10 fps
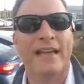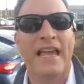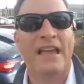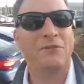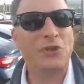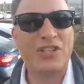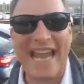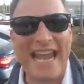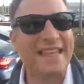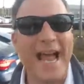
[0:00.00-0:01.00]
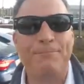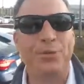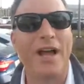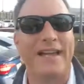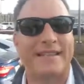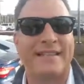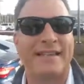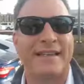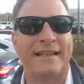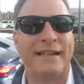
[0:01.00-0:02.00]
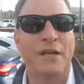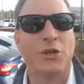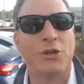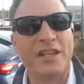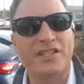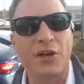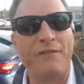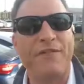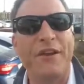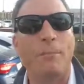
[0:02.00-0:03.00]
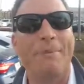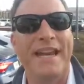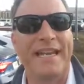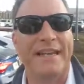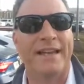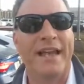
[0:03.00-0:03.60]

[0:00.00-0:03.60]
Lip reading: if you stay in that place, you can start feeling pity.